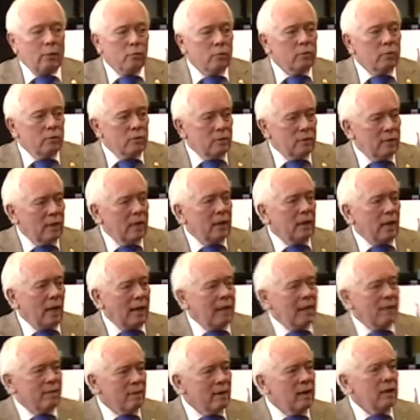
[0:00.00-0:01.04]
don't, I, think, I
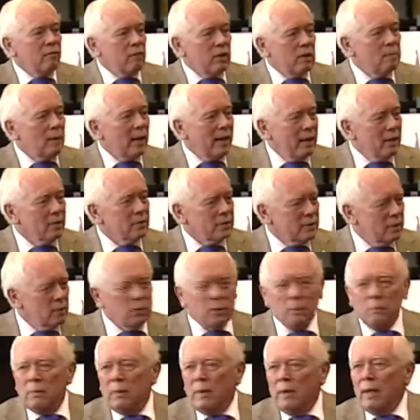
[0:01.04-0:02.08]
can't think of anybody else that
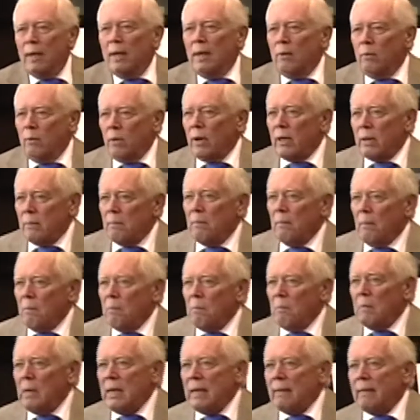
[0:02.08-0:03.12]
would really
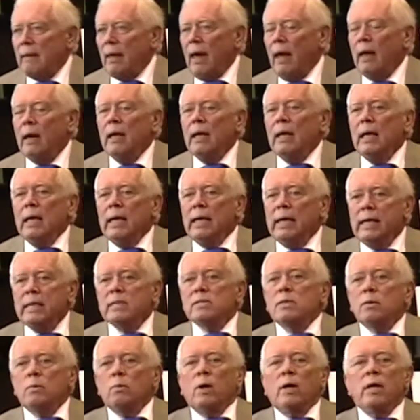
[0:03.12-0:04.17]
meet that.
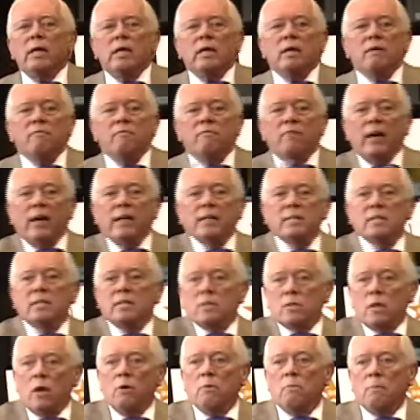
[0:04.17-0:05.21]
He's the one, he invests
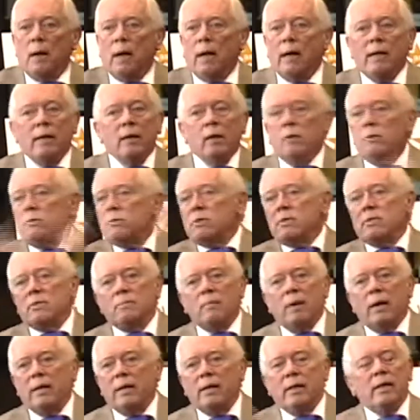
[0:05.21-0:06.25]
his own money, he loses
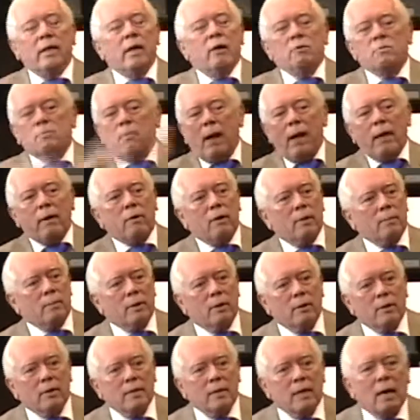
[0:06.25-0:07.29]
money, he goes bankrupt
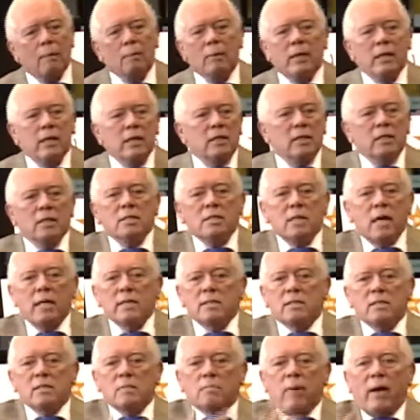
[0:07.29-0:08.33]
all the time, but he just
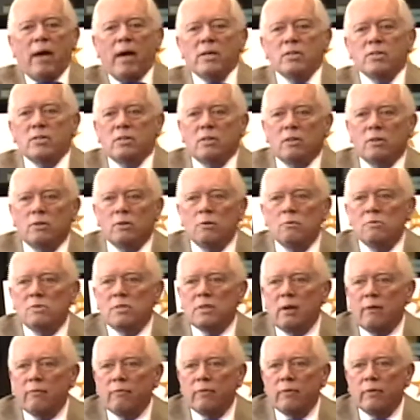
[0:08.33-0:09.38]
has this passion to do
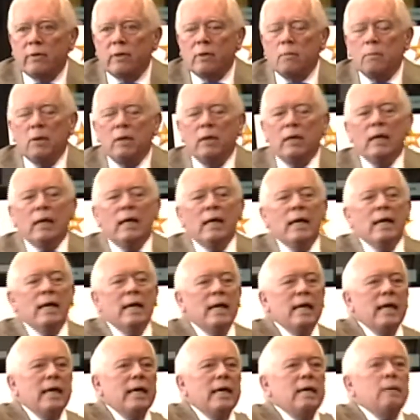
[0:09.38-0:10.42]
stuff for the community.
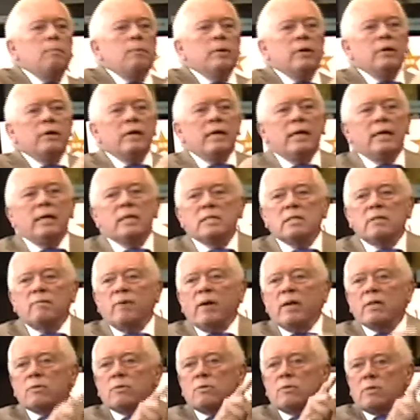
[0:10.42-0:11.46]
He built, he gets
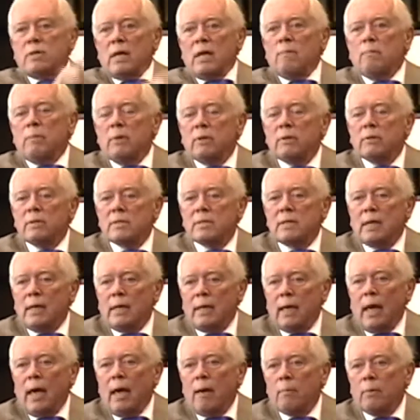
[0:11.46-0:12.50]
investors, they build the
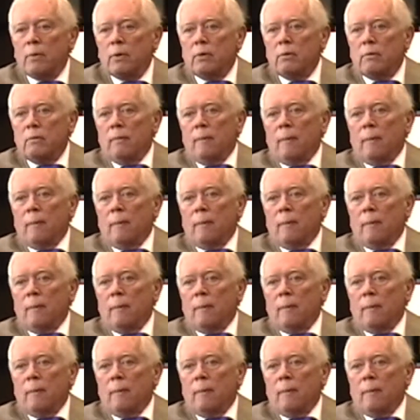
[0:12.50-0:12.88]
state capitol.